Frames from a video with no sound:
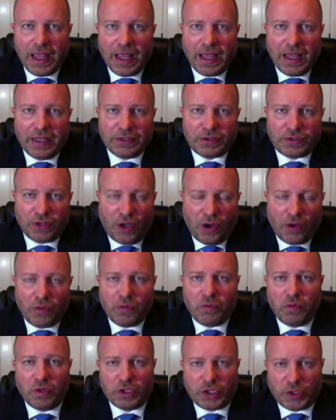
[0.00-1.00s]
So
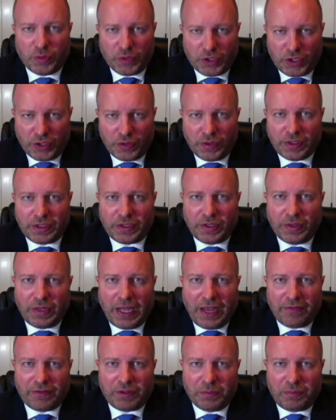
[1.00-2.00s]
what you would do is you'd
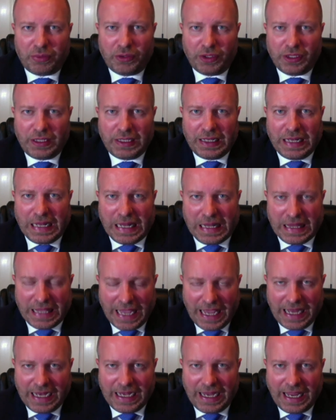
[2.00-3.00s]
have to put
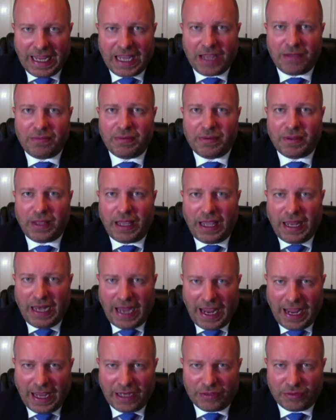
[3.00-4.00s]
that name and
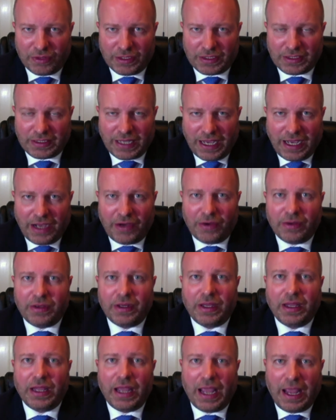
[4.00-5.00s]
address down
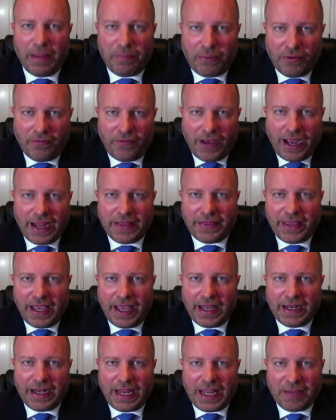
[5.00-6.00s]
and provide
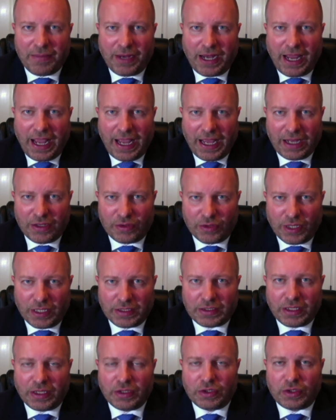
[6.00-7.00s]
that name and
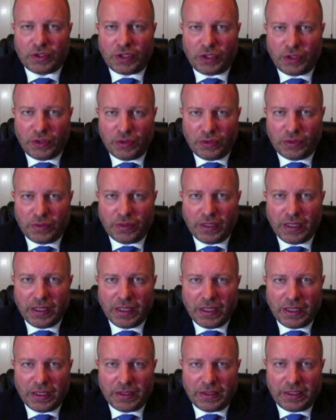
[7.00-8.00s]
address to
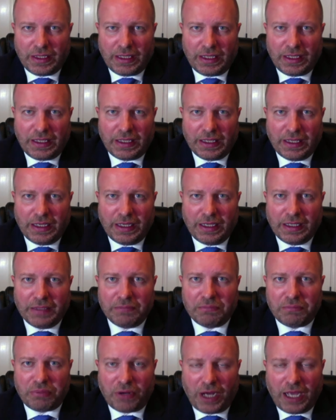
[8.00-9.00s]
the
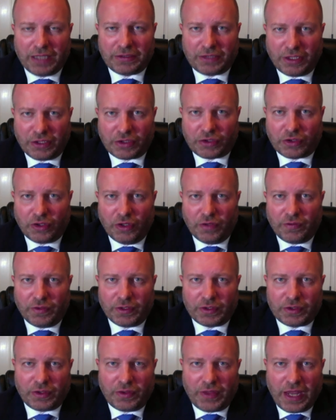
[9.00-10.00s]
process server
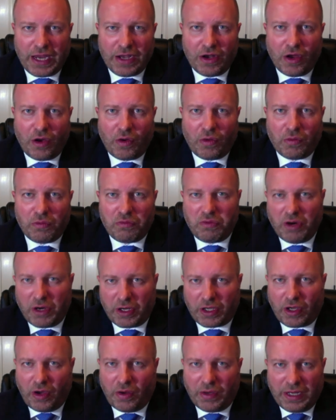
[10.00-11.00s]
so they know where to
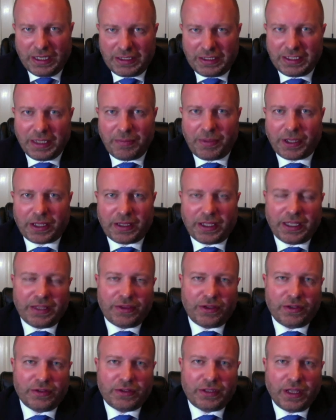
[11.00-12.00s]
go. And typically
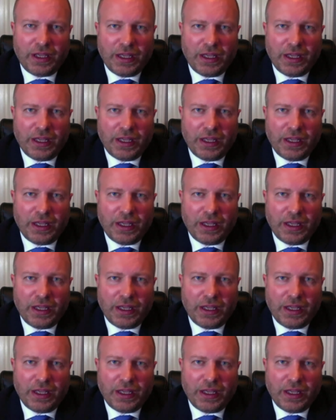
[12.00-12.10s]
there's